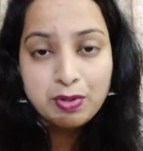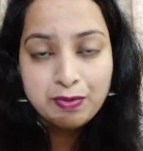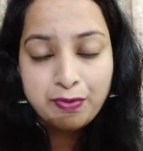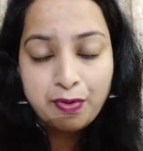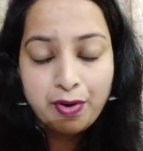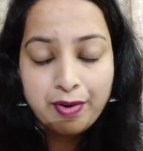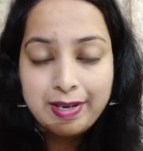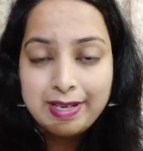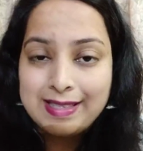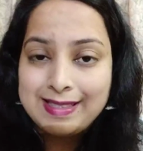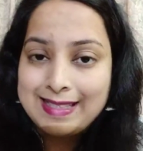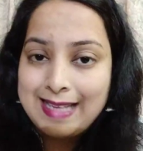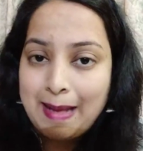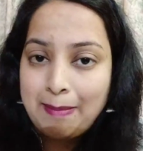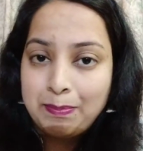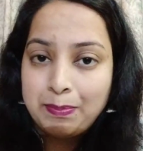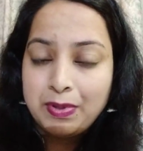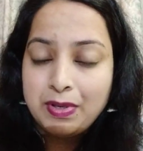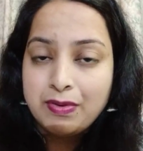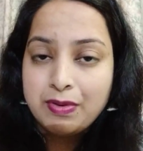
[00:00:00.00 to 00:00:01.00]
for
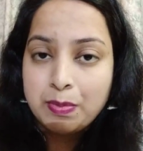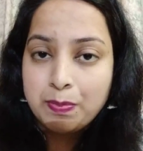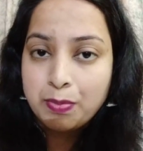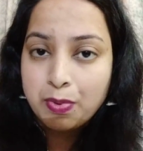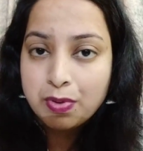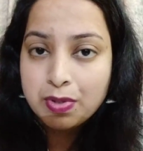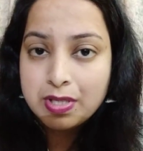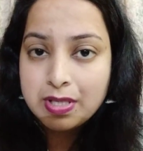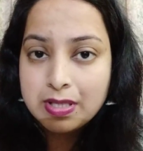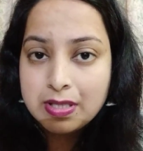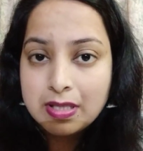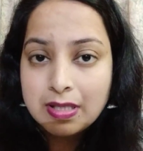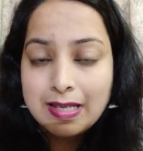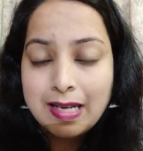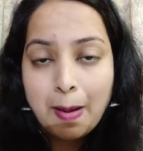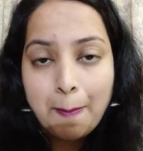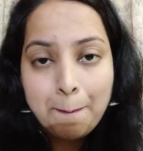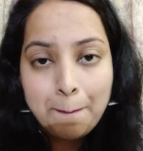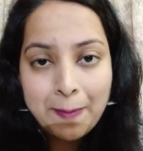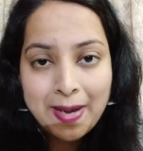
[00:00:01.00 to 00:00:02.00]
example, report is a
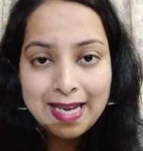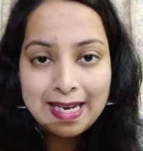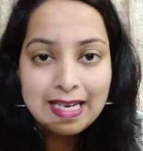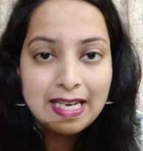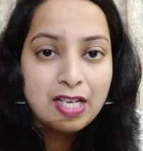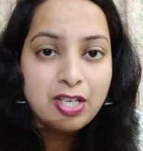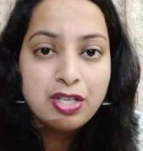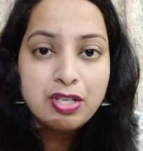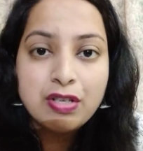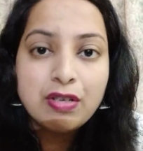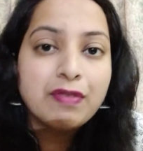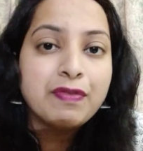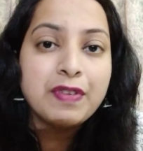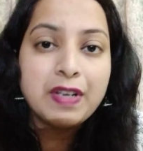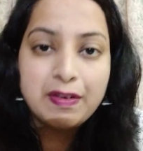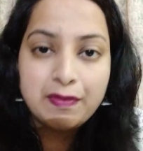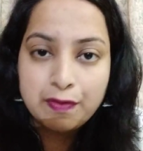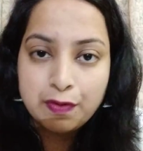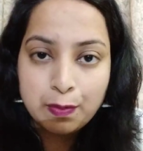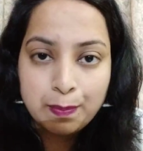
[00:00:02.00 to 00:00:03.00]
compilation of
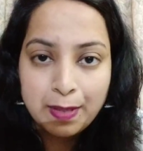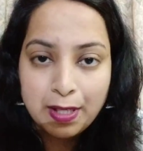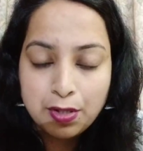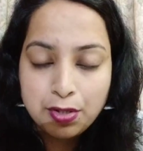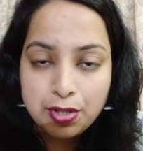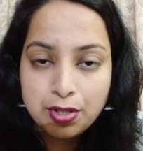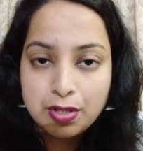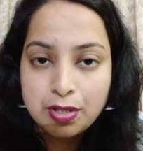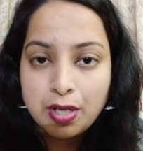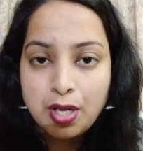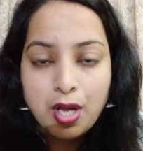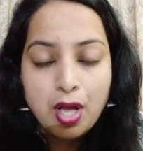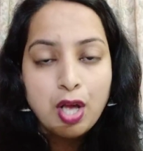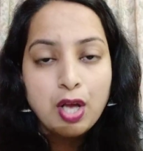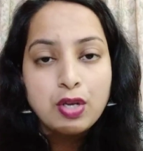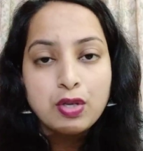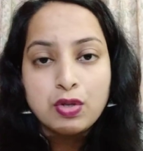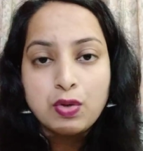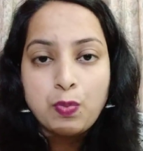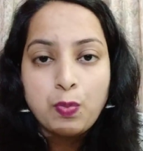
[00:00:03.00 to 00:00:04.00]
information.
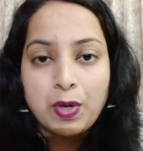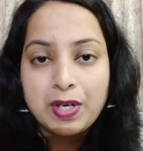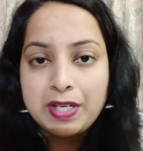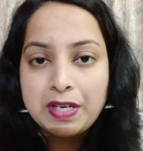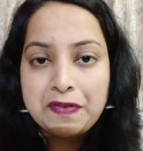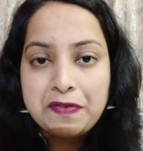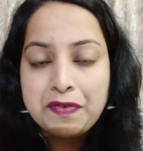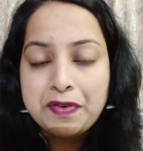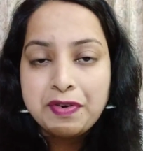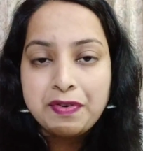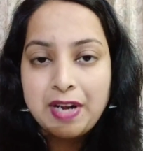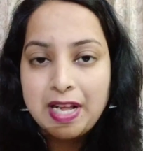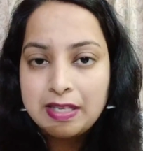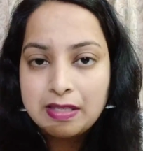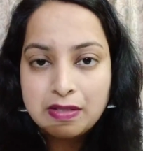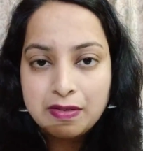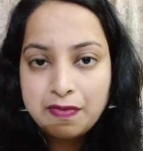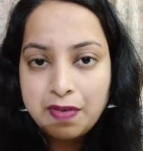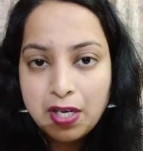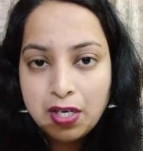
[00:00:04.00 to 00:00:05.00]
So whatever
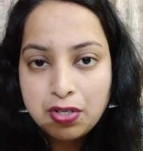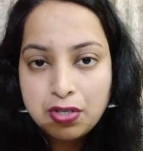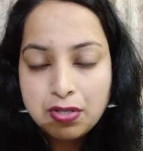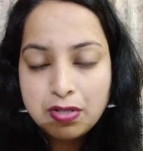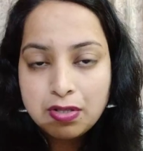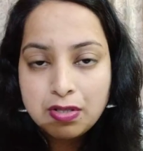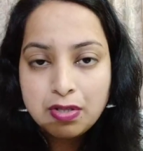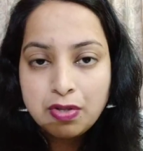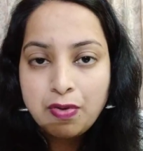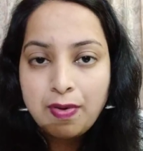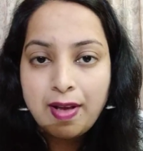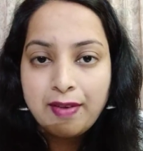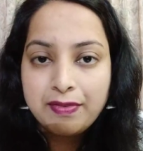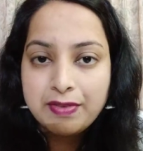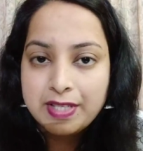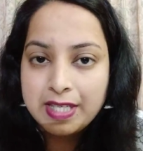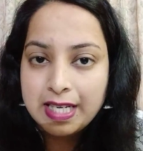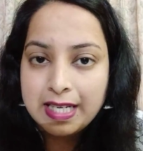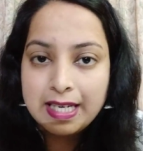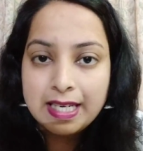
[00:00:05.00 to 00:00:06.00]
reservations you have
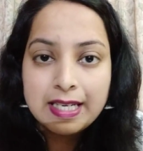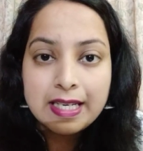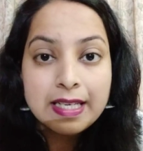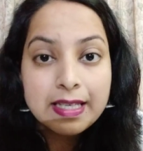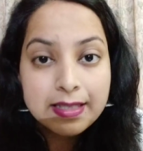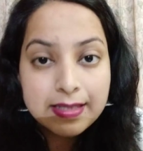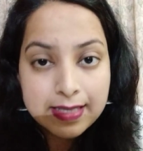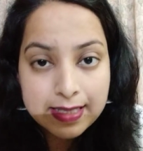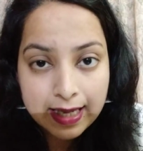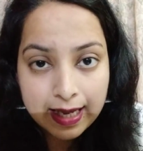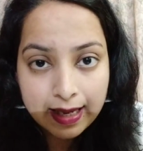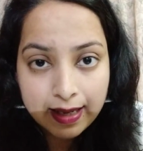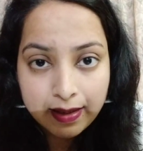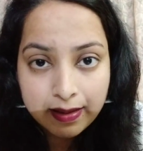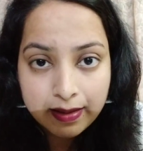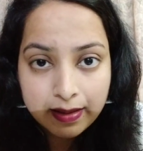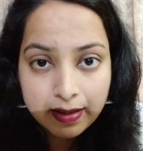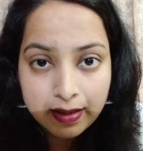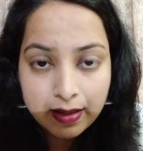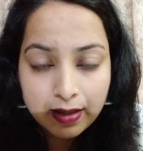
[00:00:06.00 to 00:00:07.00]
taken in a day,
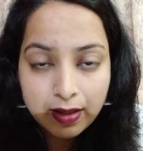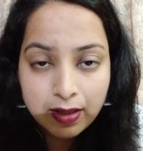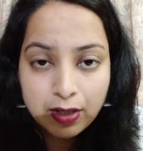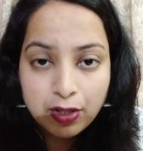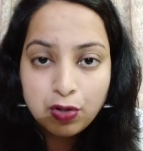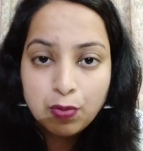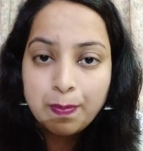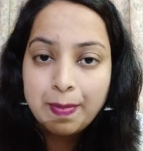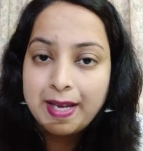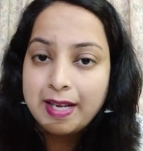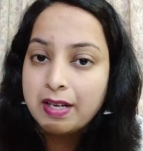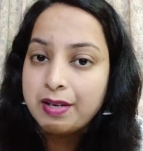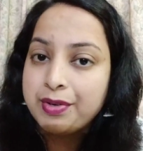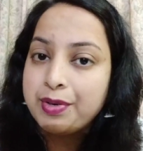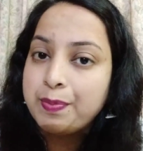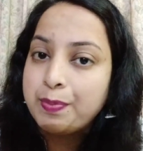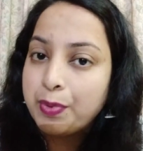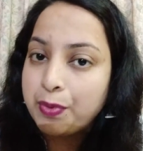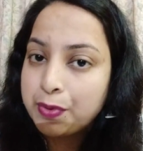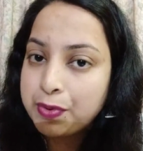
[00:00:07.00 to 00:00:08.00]
you make a
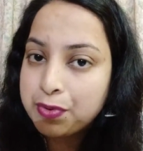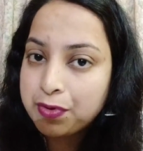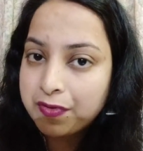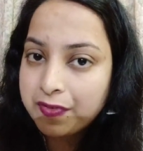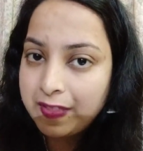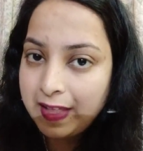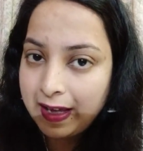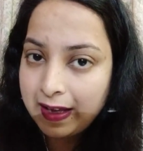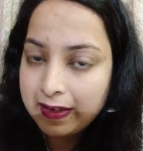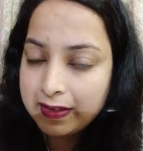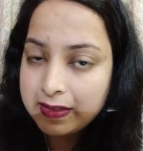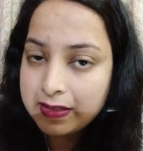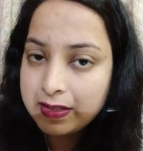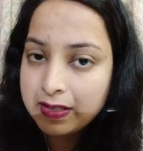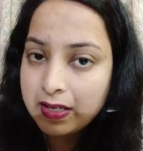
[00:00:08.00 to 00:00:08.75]
report of that.